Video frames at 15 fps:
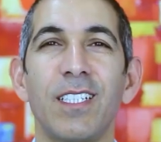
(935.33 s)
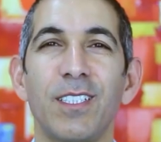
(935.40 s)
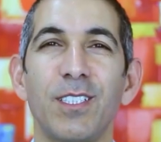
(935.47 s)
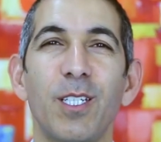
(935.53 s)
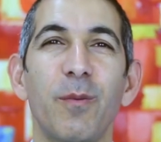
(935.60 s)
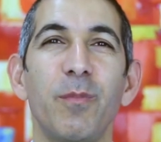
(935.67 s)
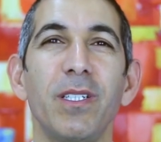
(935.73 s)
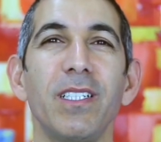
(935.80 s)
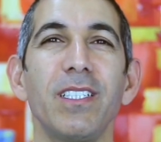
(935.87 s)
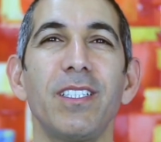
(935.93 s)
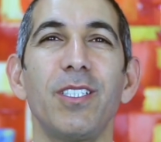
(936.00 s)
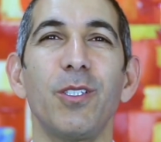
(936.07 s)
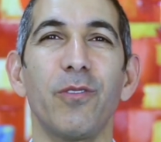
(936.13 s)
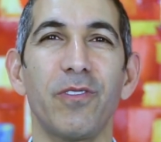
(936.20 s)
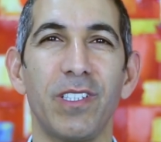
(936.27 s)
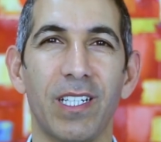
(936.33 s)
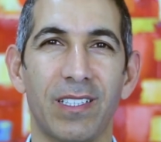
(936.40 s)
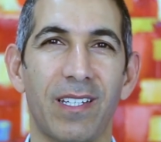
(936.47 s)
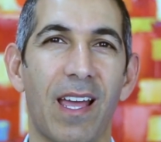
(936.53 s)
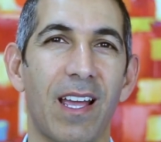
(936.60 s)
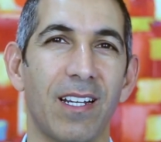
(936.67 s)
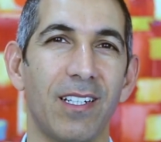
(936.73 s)
The ability of the
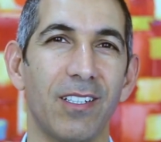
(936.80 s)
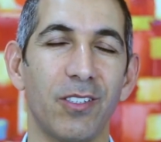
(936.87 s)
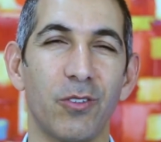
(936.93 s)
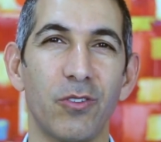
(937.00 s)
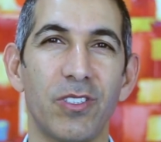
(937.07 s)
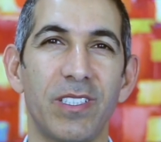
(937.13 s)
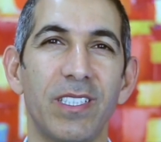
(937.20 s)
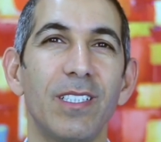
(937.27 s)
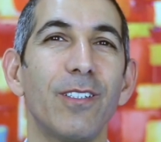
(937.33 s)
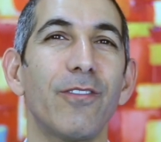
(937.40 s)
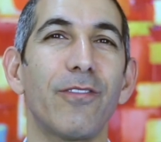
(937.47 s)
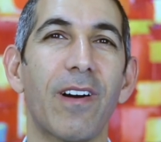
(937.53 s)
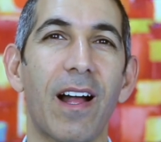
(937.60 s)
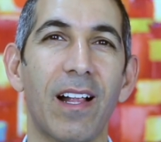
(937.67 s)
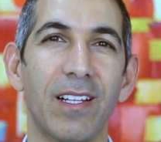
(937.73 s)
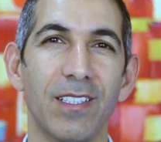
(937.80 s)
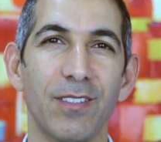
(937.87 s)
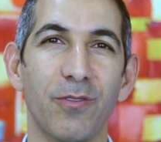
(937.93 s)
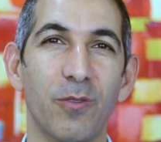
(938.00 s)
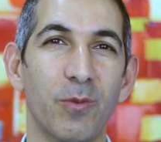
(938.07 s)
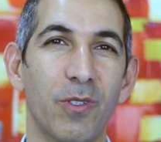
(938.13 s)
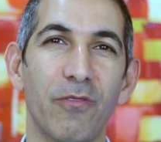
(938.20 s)
attacker to steal files
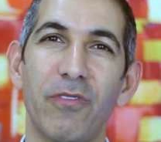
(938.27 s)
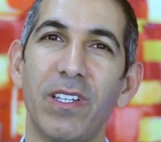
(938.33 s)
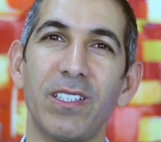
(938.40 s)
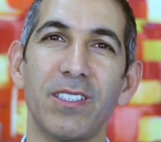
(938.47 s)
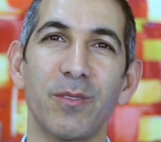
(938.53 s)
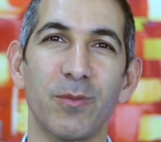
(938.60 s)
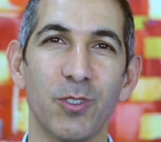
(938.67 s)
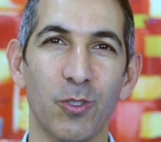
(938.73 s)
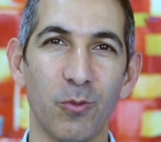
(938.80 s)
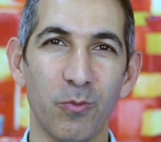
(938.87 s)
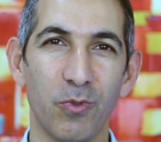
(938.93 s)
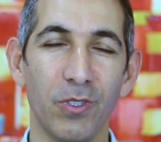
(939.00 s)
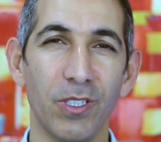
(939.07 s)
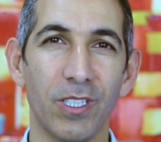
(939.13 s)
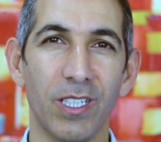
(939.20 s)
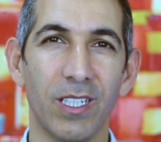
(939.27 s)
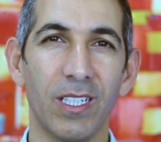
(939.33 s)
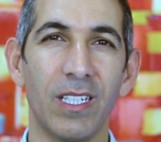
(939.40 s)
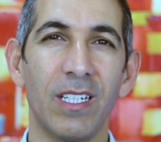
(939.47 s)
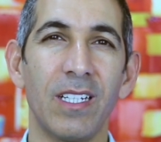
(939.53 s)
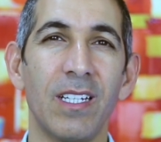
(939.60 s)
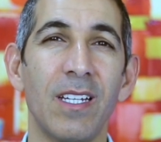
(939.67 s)
from the victim's
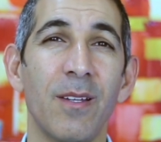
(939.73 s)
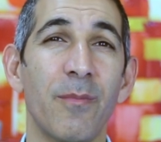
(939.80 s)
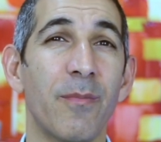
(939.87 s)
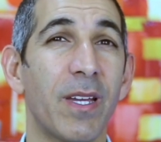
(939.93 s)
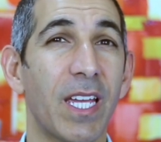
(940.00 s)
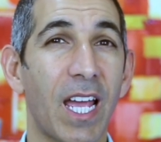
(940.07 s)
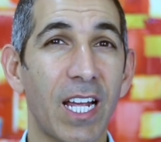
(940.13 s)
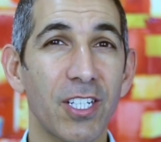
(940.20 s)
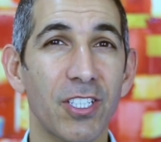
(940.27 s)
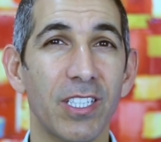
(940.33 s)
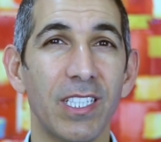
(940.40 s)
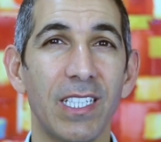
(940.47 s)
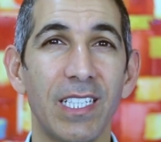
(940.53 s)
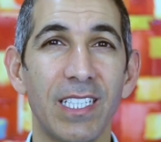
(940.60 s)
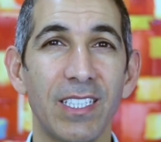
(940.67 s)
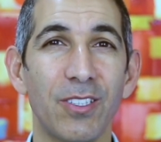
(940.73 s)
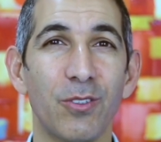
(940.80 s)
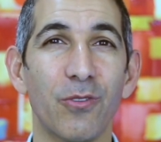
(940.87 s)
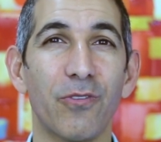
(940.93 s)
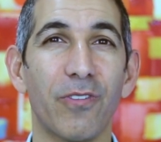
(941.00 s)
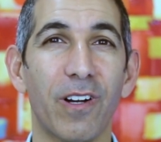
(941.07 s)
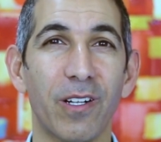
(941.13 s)
computer may actually lead
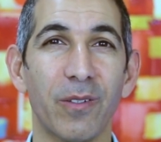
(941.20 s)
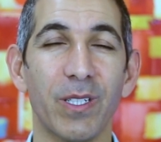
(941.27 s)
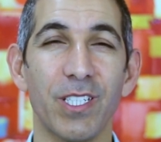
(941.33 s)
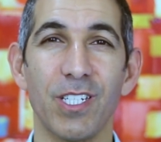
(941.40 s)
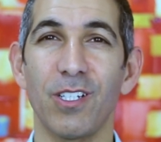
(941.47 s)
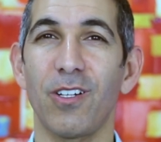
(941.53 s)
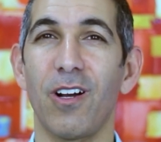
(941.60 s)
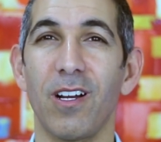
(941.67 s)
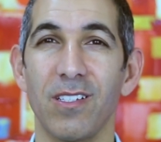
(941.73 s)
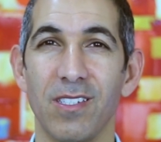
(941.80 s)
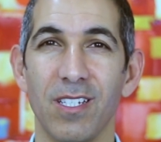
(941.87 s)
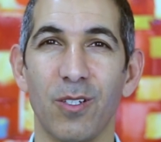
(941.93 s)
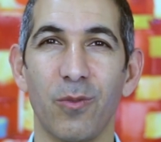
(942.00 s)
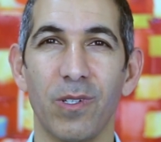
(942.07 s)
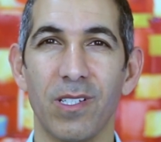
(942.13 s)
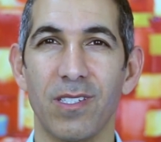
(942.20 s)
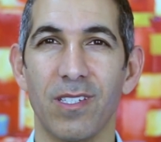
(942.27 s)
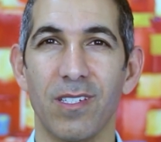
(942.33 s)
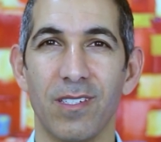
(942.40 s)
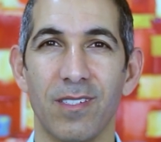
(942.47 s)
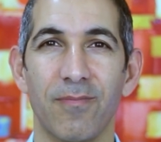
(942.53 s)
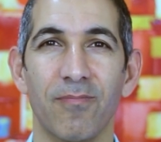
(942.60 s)
to far-reaching
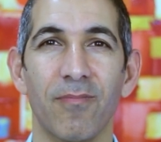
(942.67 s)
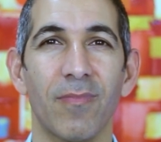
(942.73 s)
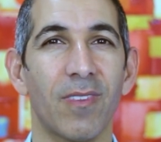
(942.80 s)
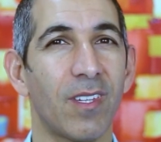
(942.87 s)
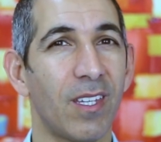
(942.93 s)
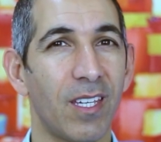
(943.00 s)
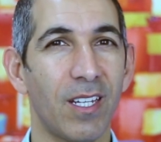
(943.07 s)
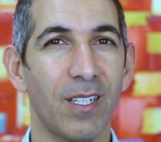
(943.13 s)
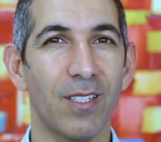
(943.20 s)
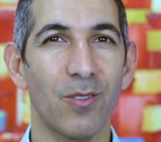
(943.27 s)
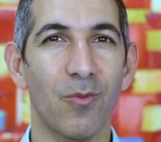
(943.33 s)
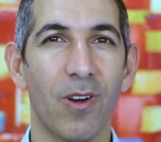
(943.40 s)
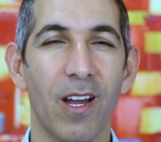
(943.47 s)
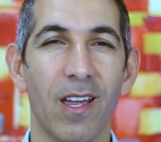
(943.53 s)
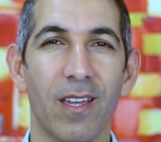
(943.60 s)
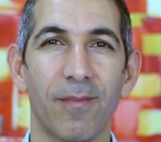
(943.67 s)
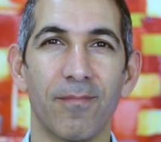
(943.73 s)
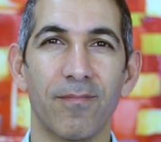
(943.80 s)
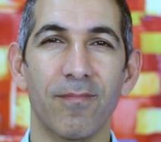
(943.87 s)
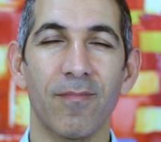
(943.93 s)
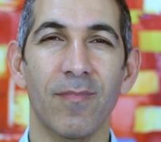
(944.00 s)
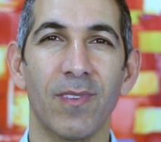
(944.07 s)
consequences. Here is why.
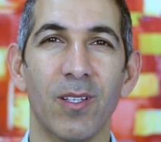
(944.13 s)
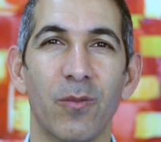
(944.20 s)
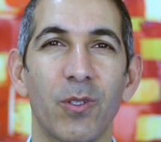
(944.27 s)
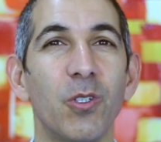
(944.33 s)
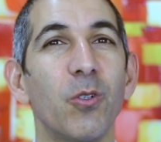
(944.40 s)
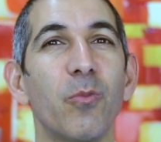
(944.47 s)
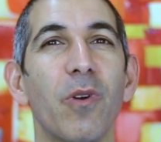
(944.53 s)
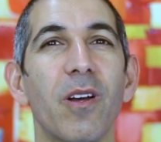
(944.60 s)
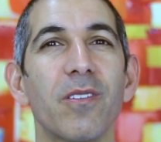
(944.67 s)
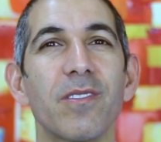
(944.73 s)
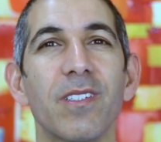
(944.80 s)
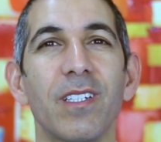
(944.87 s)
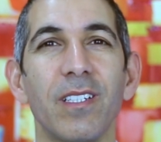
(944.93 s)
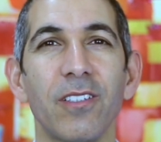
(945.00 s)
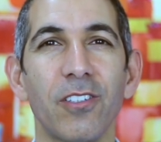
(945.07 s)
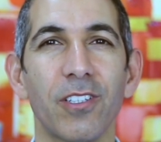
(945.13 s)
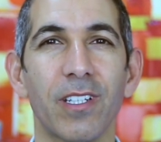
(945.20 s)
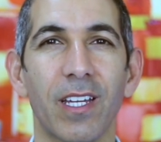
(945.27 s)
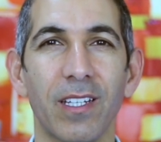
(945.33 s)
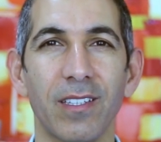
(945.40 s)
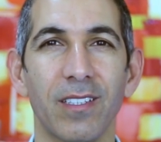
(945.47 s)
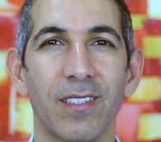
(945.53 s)
When you browse the
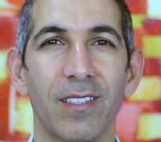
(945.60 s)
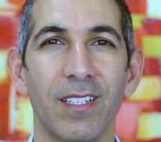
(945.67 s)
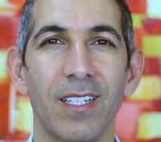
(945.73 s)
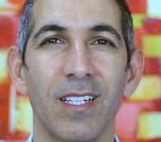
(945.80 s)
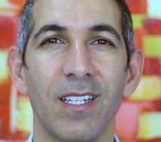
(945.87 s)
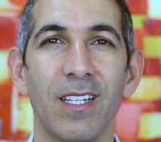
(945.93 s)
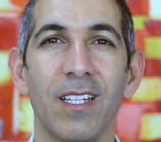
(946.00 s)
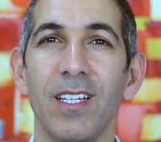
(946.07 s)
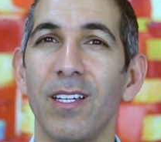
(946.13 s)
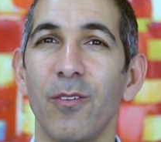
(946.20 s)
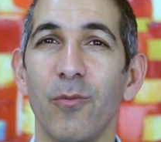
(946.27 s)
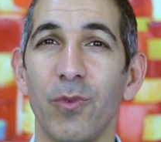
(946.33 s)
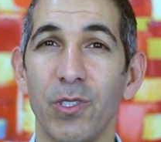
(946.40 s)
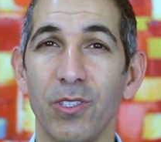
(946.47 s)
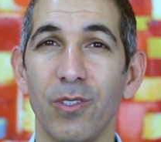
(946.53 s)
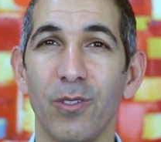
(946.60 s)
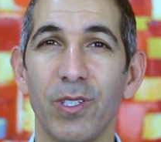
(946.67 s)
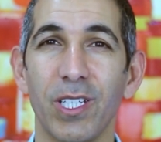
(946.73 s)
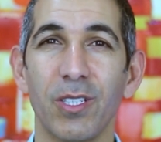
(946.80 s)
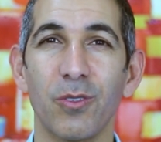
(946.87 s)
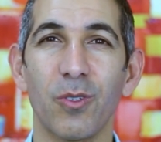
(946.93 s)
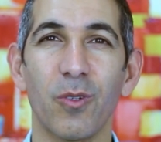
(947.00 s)
internet, when you
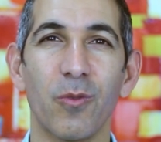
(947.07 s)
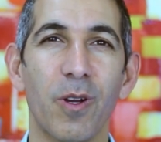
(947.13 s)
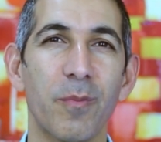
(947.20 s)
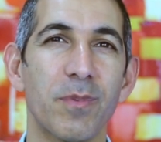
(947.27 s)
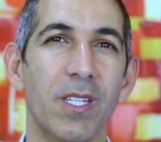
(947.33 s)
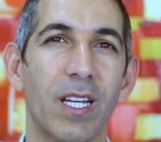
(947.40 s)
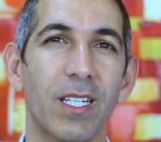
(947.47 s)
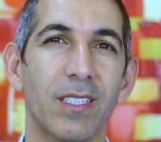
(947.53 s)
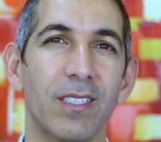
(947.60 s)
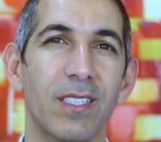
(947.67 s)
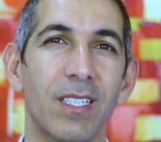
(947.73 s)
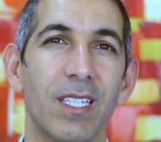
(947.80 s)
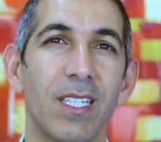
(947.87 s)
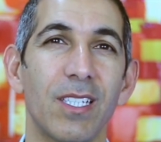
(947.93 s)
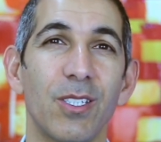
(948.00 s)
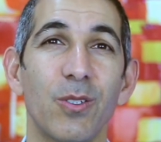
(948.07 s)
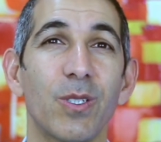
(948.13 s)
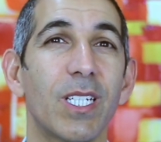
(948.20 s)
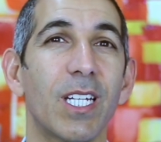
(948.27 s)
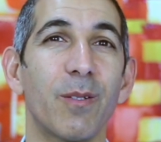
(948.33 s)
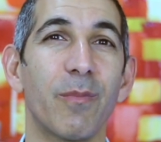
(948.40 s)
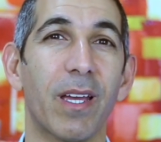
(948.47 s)
log into a website, you
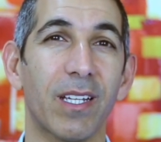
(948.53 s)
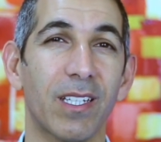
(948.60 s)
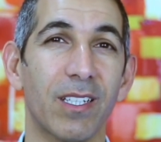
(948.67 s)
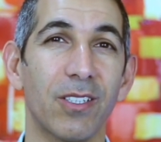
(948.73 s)
get back a